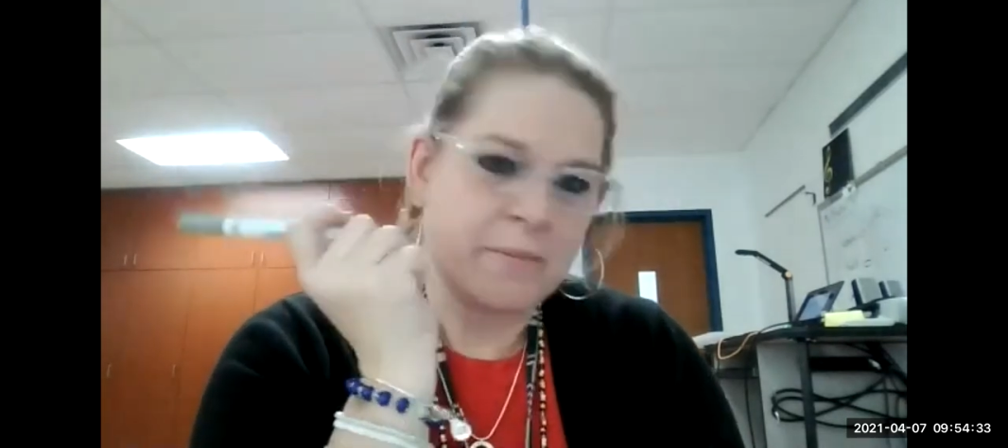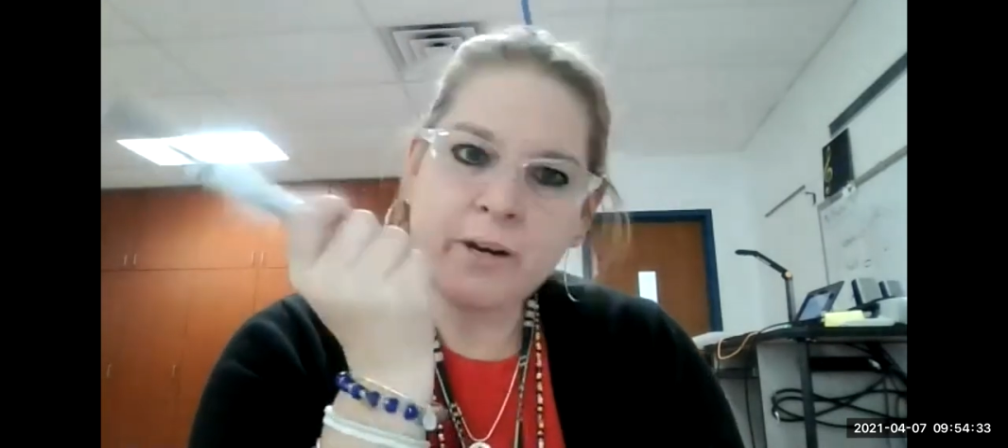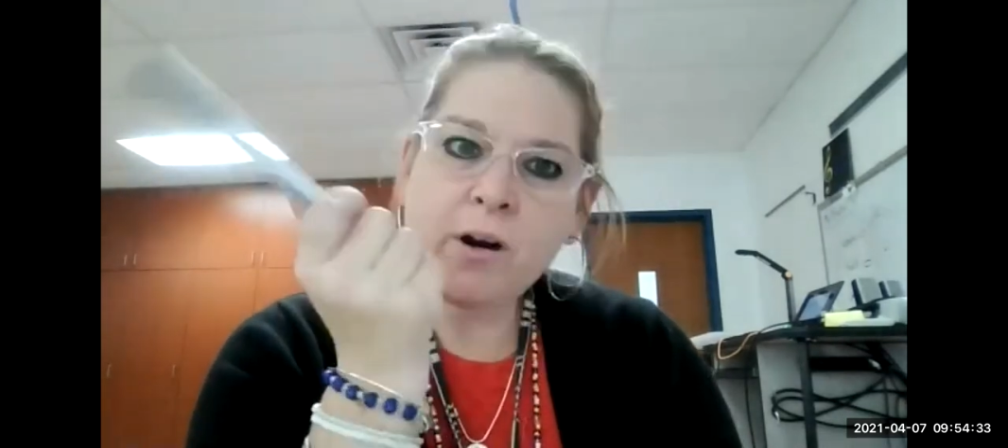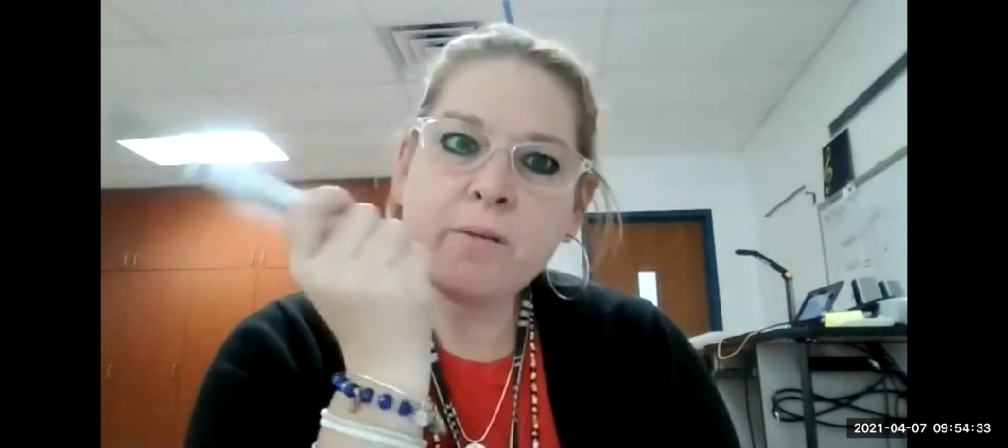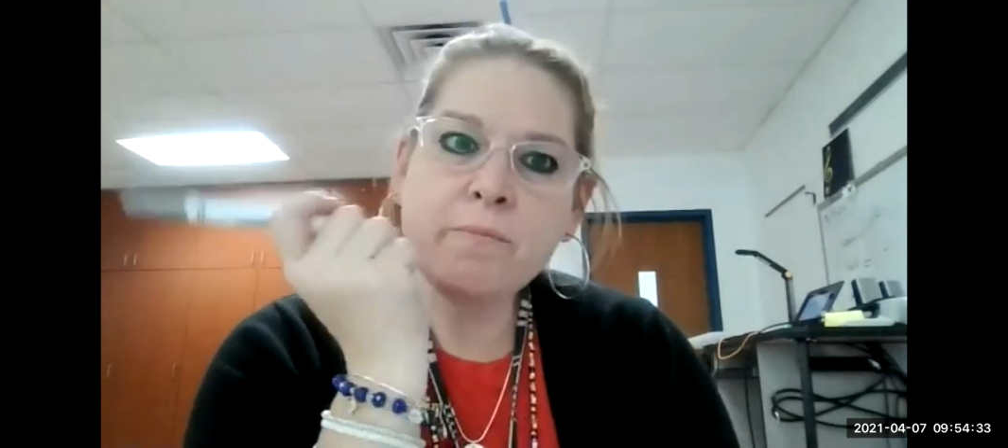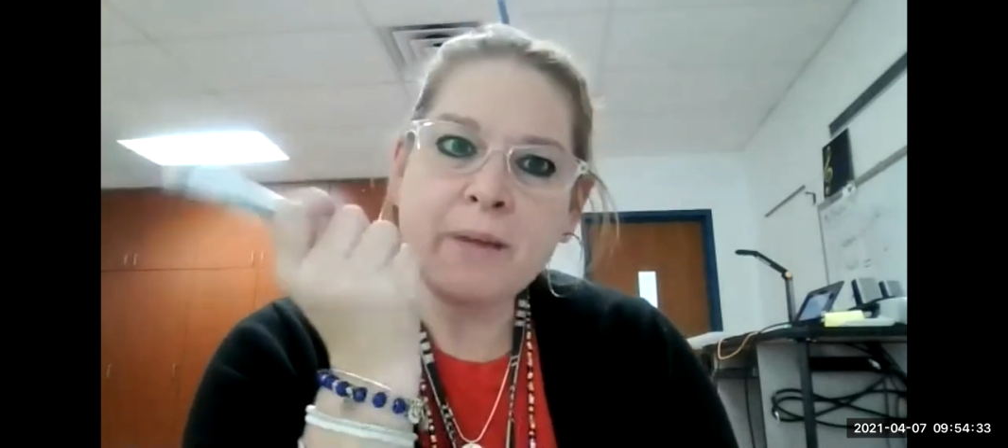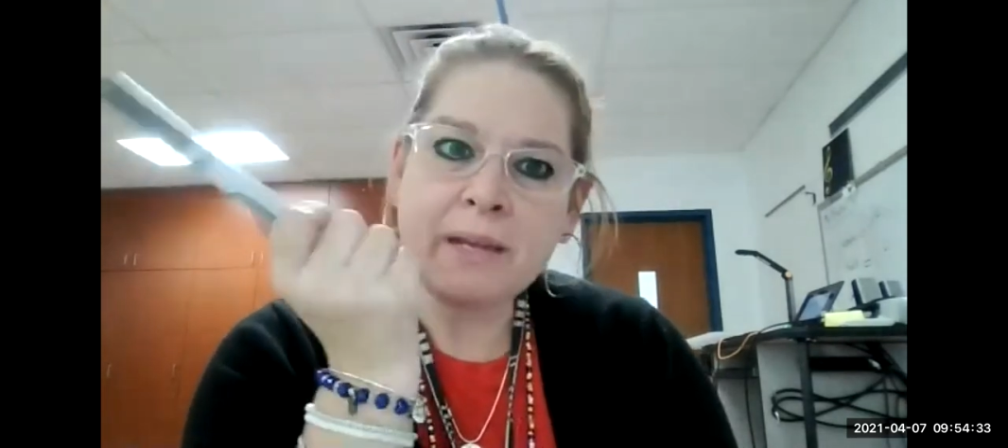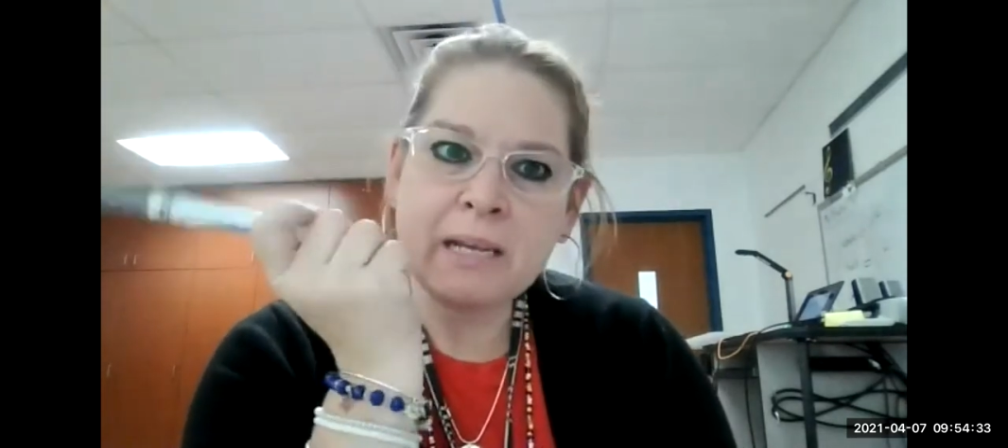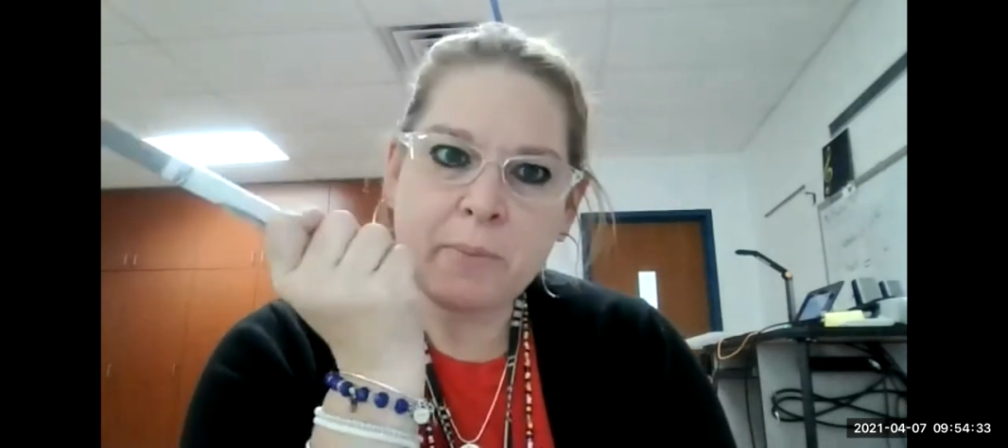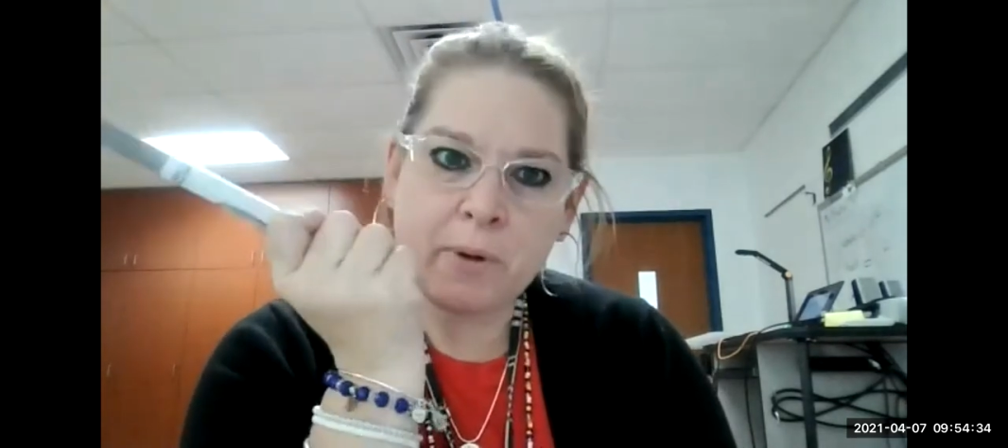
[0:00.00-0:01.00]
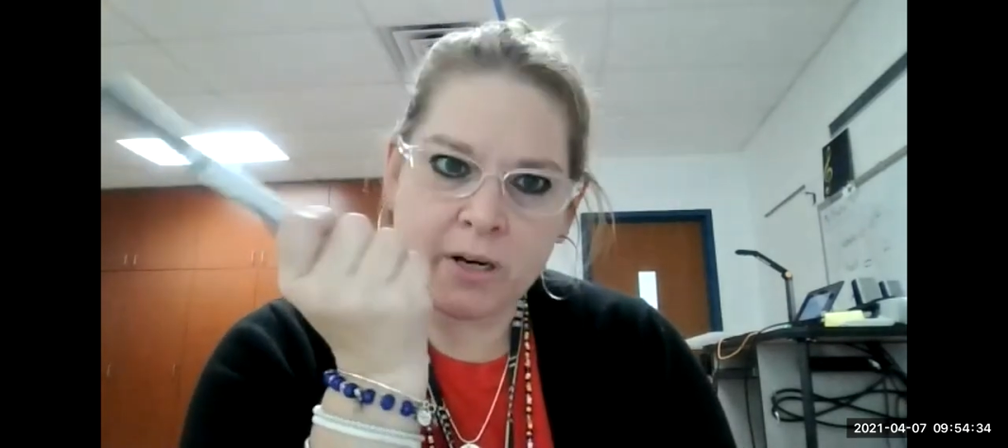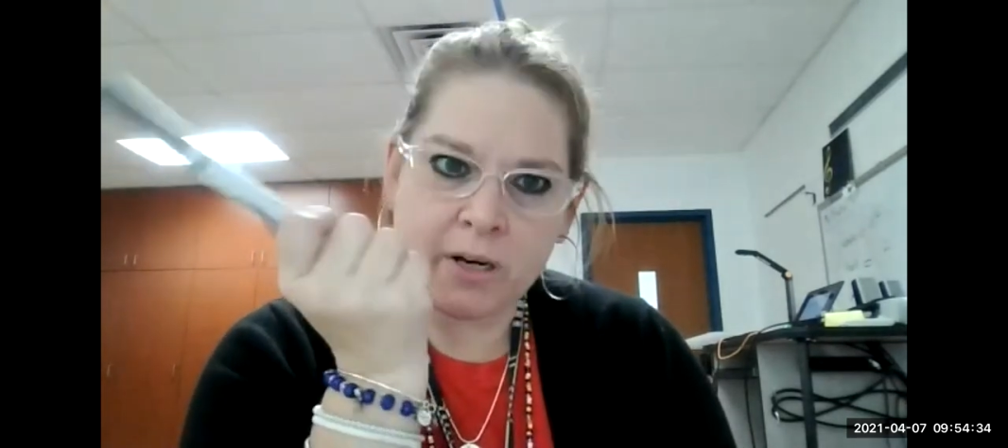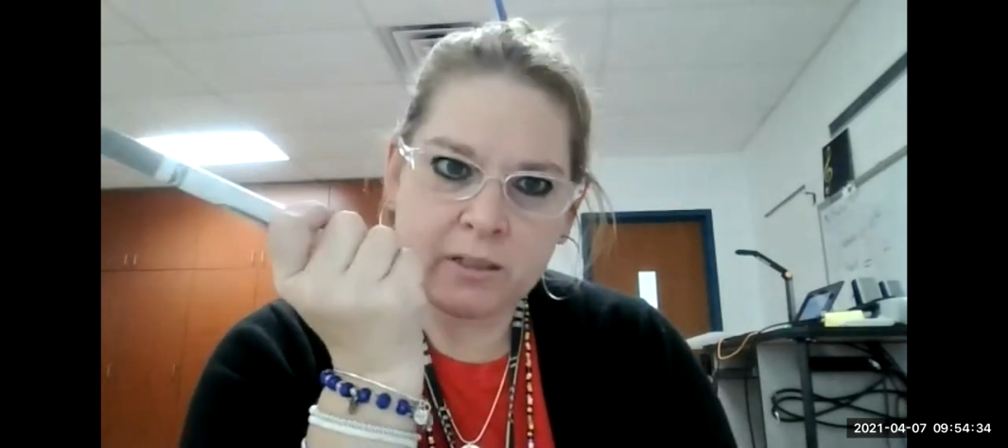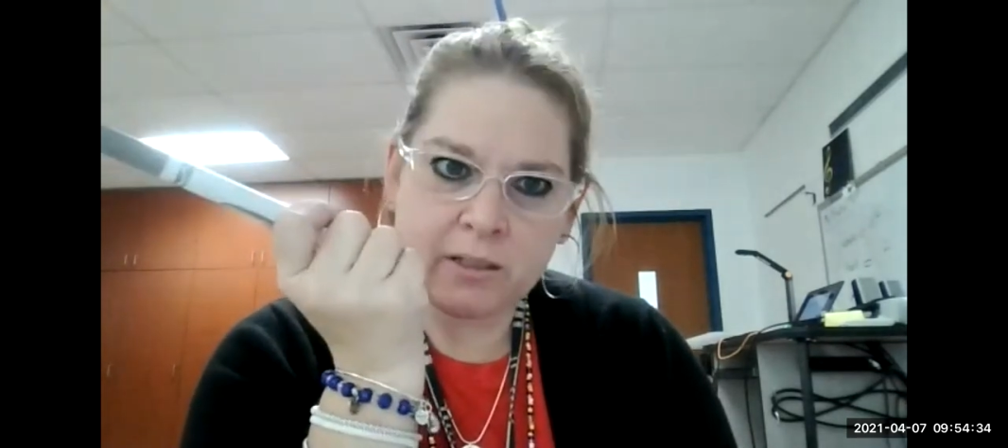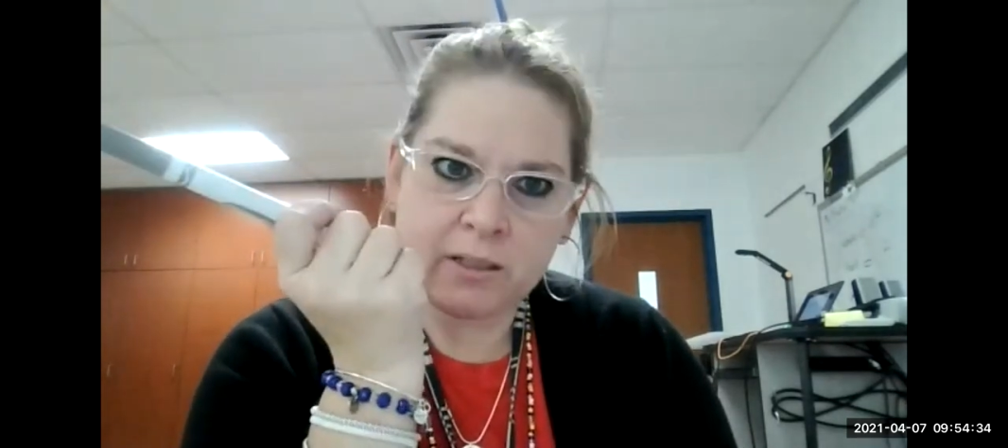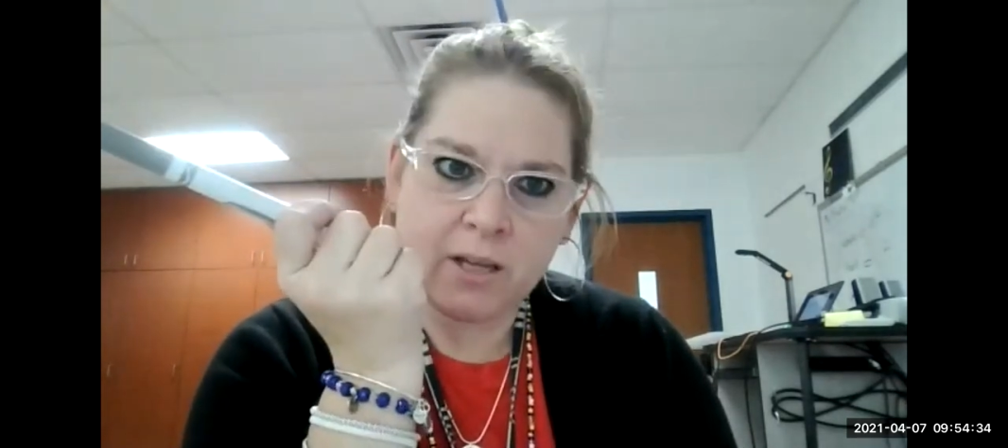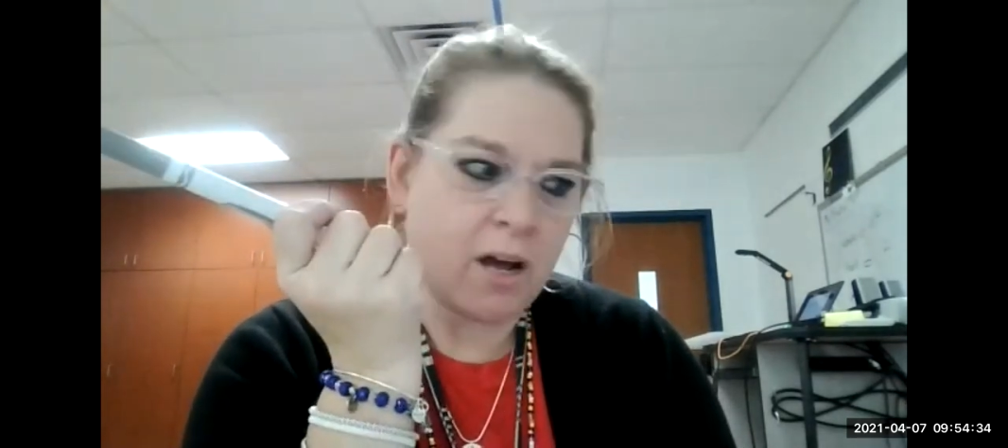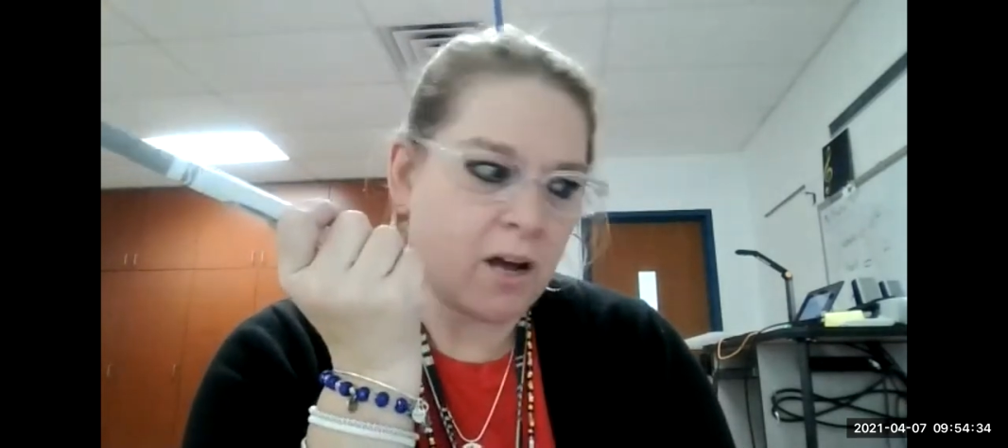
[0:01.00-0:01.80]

There are many parts